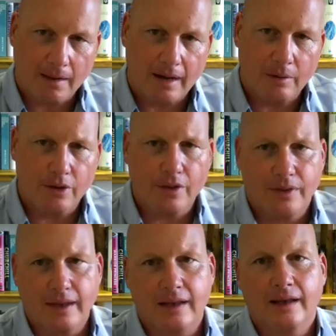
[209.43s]
Now another
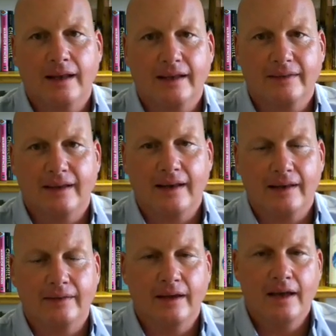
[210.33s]
thing, like I said,
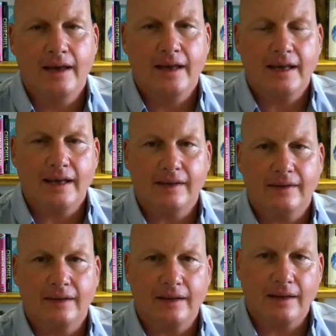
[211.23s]

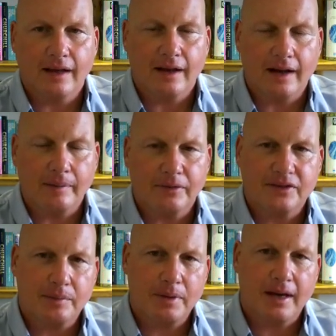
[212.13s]
is
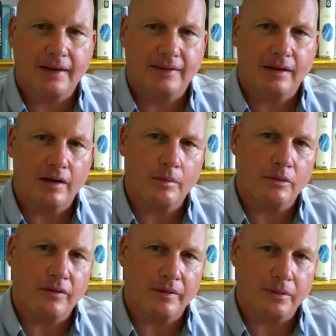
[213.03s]
stipulating a
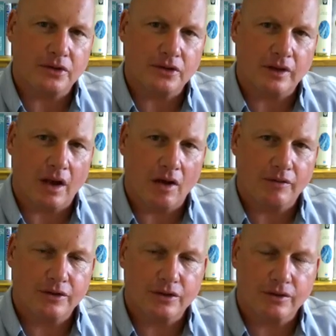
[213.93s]
number of images. A lot of
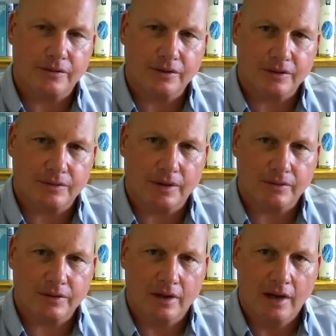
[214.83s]
photographers
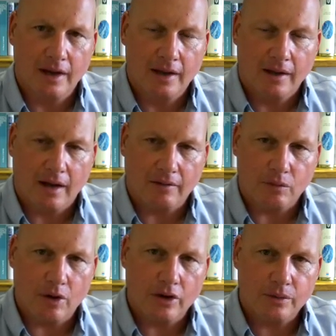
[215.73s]
I've
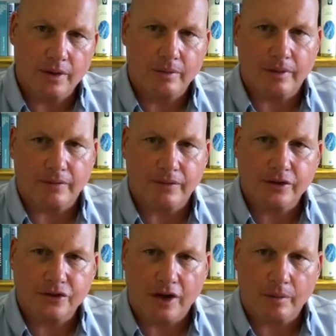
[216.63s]
worked with, when I
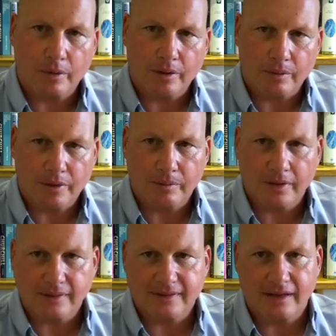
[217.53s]
first started working with them,
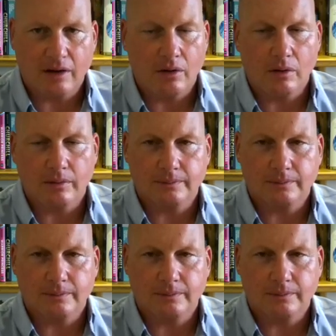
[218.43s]
they'll say, oh,